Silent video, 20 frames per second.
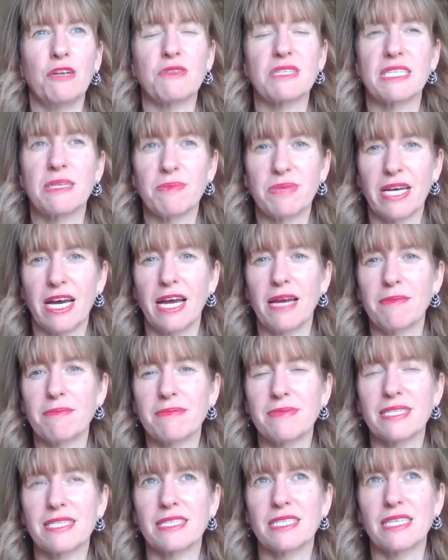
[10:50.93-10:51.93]

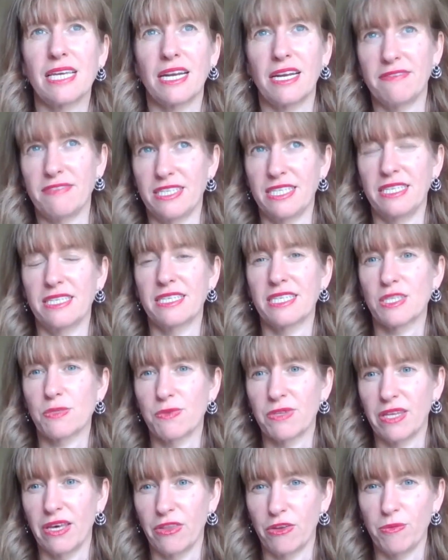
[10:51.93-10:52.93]
sometimes, and I've seen
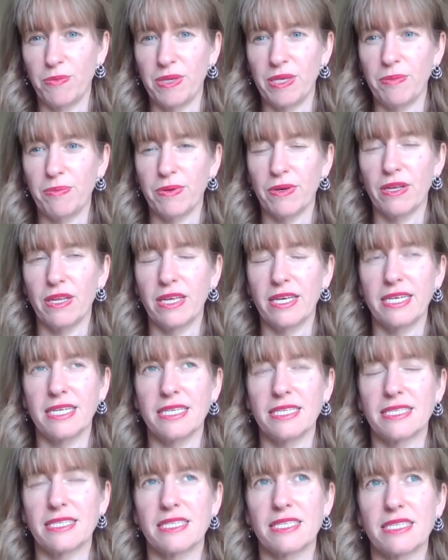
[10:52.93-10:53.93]
this with other people,
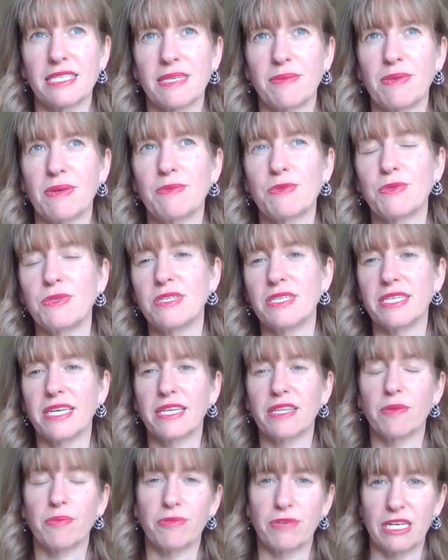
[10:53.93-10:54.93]
is sometimes when you
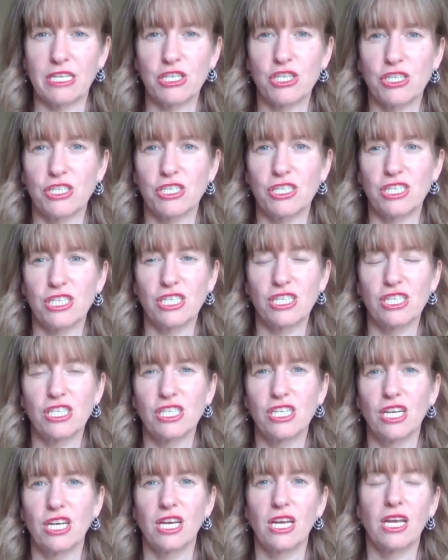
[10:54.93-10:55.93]
take the pressure
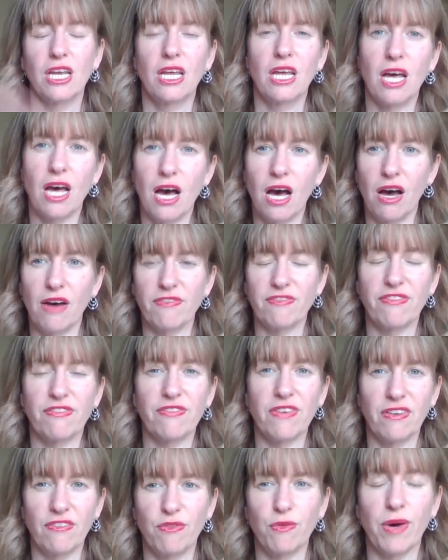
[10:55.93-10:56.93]
off
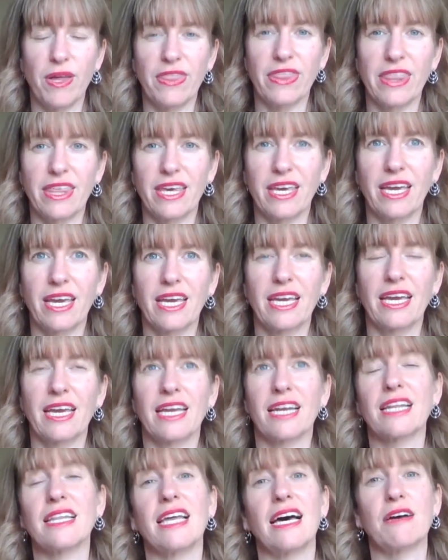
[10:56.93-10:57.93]
of one thing,
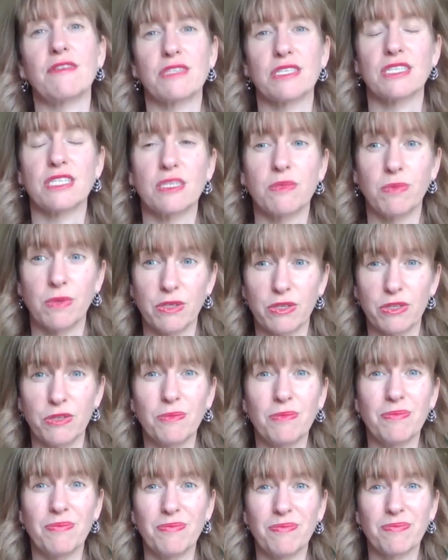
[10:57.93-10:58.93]
it allows it to bloom,
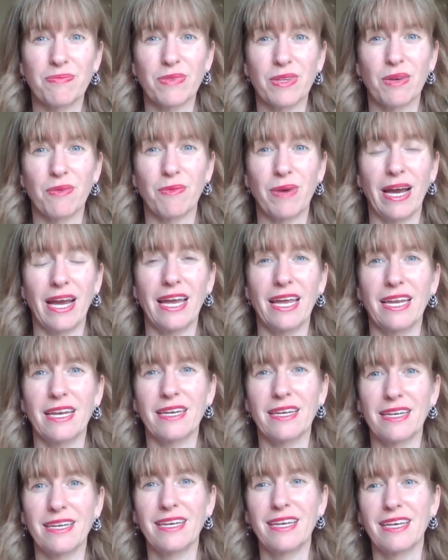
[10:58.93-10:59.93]

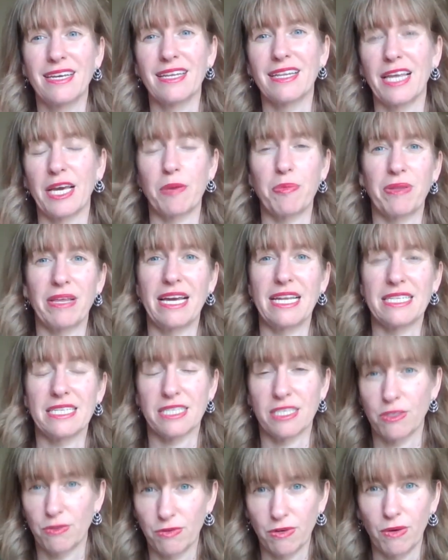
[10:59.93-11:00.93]
right? Like a plant
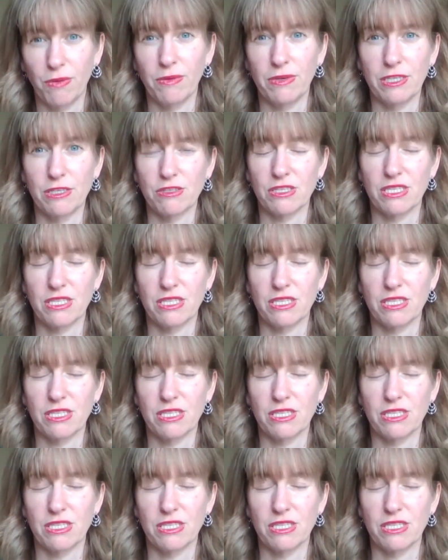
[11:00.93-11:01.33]
doesn't grow while